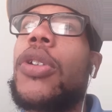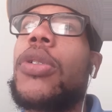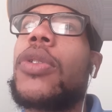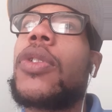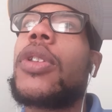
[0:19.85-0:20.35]

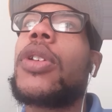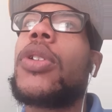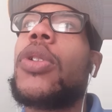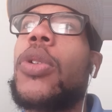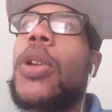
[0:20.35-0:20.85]
hurt
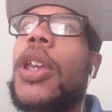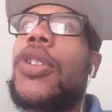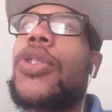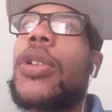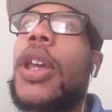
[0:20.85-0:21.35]
or
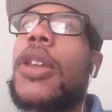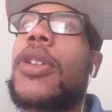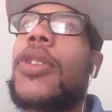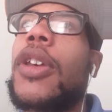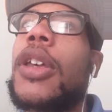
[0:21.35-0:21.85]
injured at
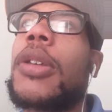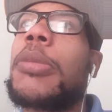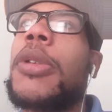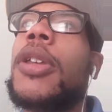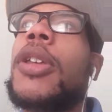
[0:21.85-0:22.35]
the time.